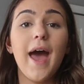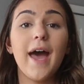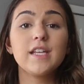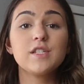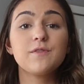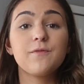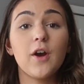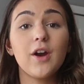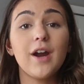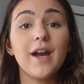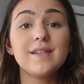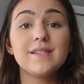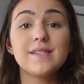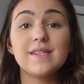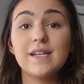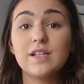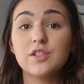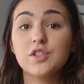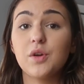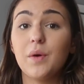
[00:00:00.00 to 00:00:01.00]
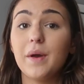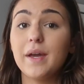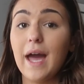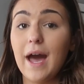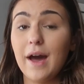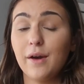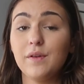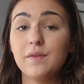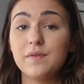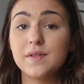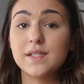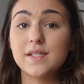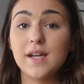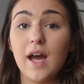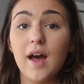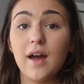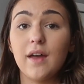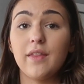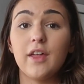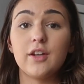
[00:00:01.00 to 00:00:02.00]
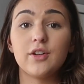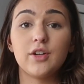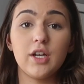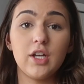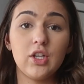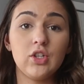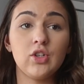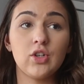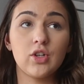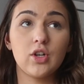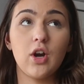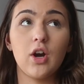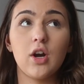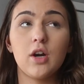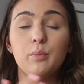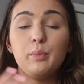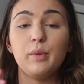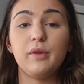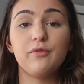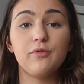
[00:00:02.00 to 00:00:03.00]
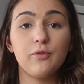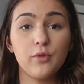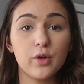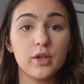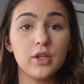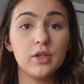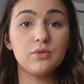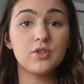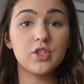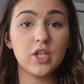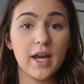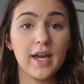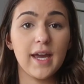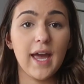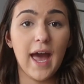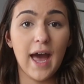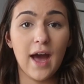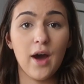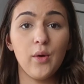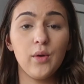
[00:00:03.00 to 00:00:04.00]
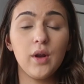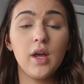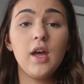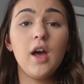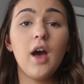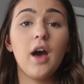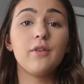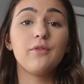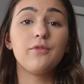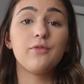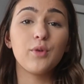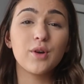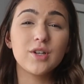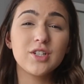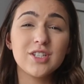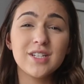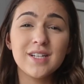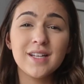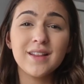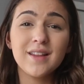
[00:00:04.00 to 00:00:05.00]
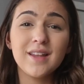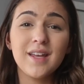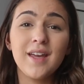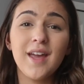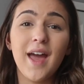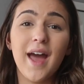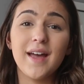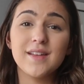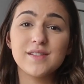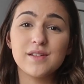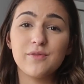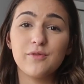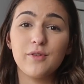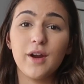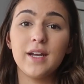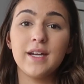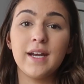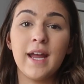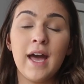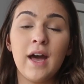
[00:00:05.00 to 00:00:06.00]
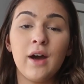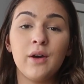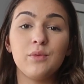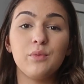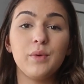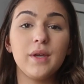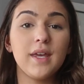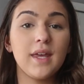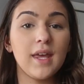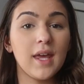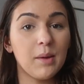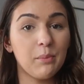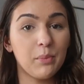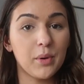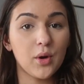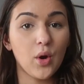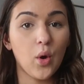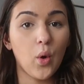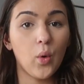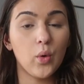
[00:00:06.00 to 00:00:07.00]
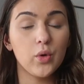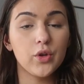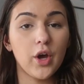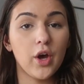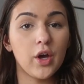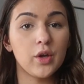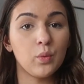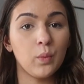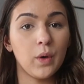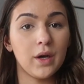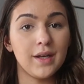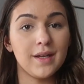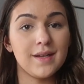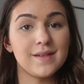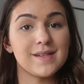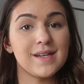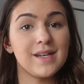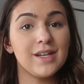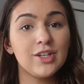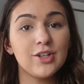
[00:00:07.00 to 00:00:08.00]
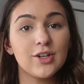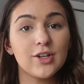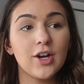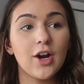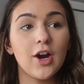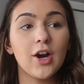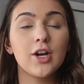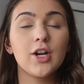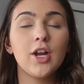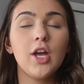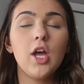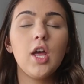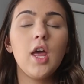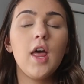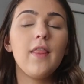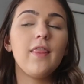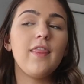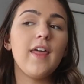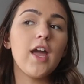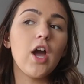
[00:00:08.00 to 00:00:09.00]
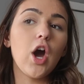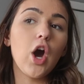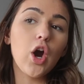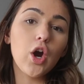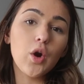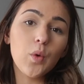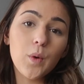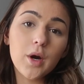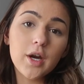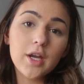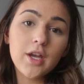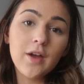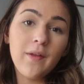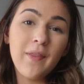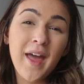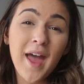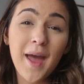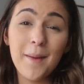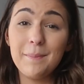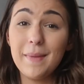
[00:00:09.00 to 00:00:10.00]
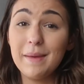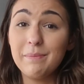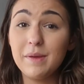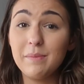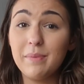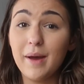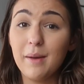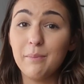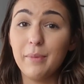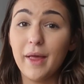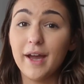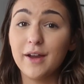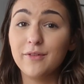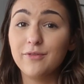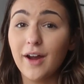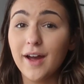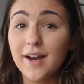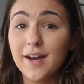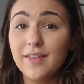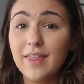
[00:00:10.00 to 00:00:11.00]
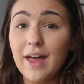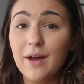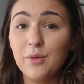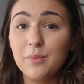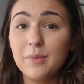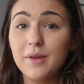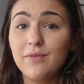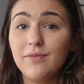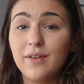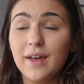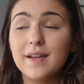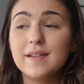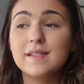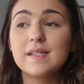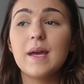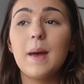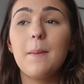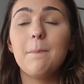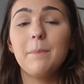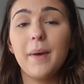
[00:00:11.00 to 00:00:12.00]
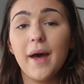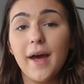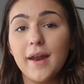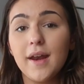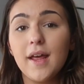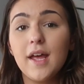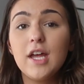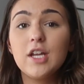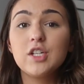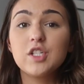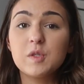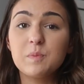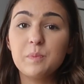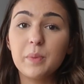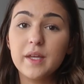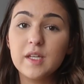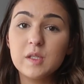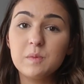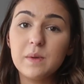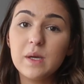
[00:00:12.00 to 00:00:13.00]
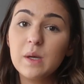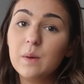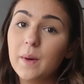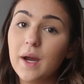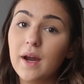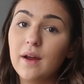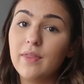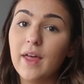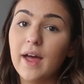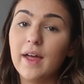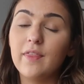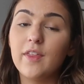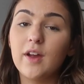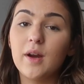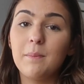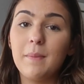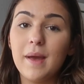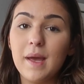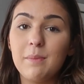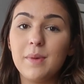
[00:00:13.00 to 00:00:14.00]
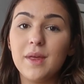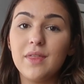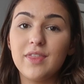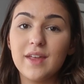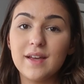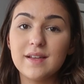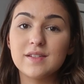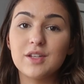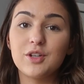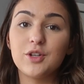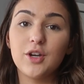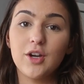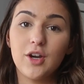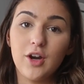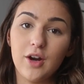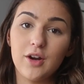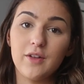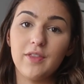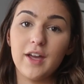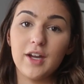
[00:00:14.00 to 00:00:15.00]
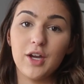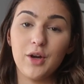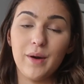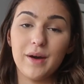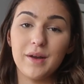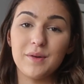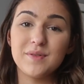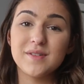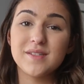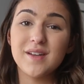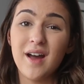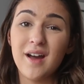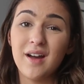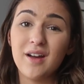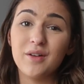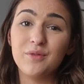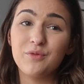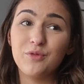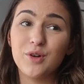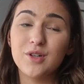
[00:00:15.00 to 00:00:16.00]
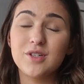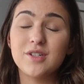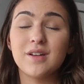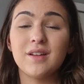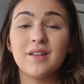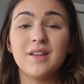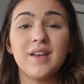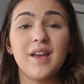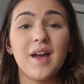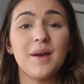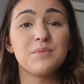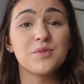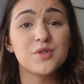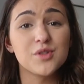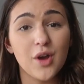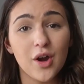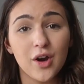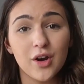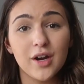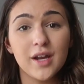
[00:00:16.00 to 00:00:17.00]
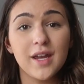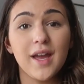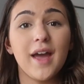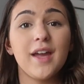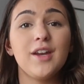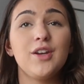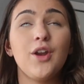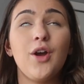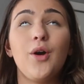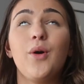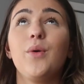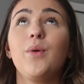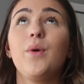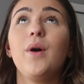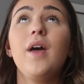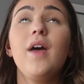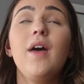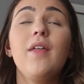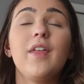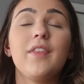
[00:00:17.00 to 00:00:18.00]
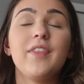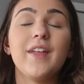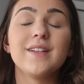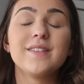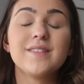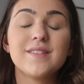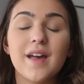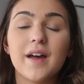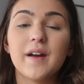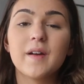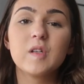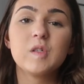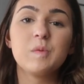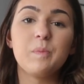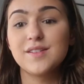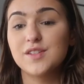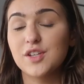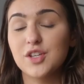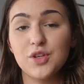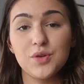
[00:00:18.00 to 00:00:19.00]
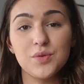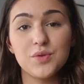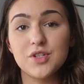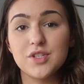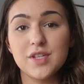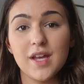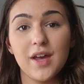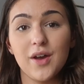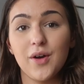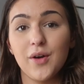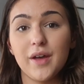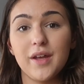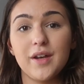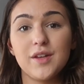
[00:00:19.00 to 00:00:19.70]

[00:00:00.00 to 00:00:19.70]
As far as things going out of stock that are in your cart before you check out, unfortunately, as of right now, we can't put a hold on what is in your cart. They are working on that. Maybe by Black Friday that will be fixed. But just please be aware that there may be things in your cart that go out of stock, unfortunately. I'm sorry, I know that that sucks. It is a huge sale.